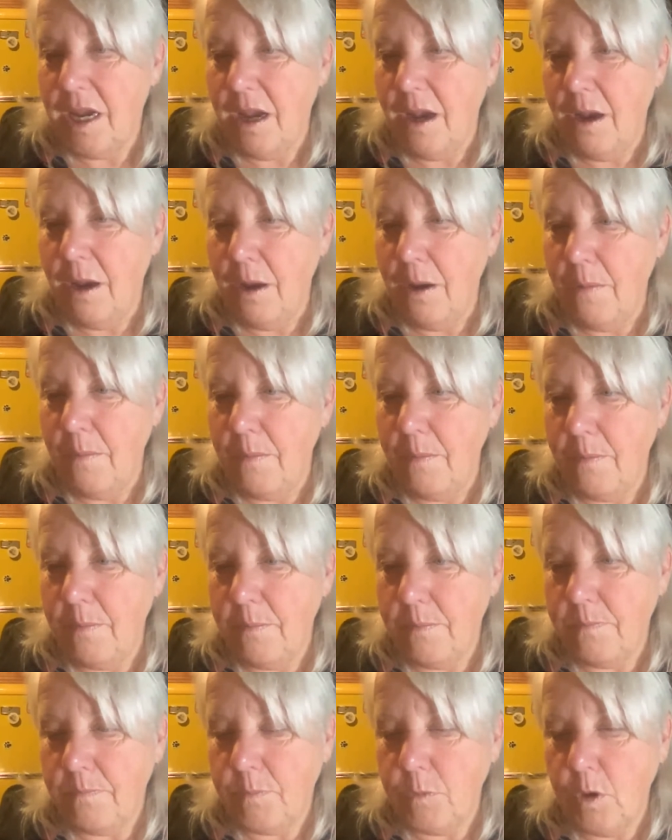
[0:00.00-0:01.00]
You
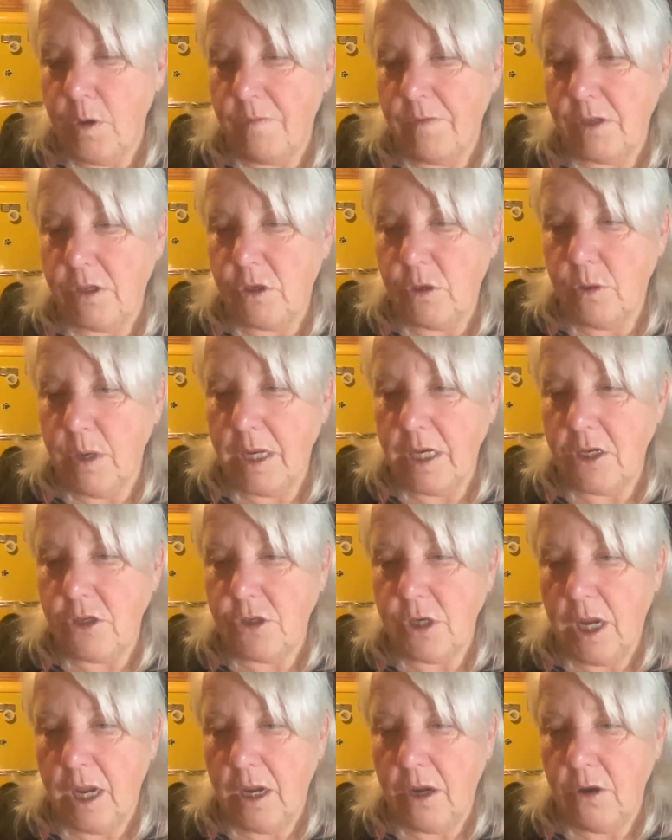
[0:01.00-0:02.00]
have a 280
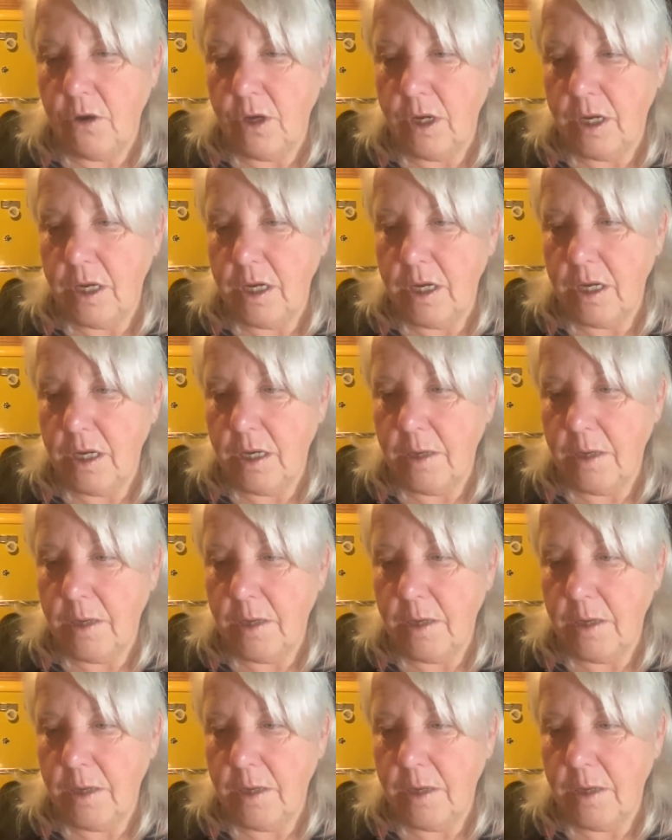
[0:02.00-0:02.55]
Jackery.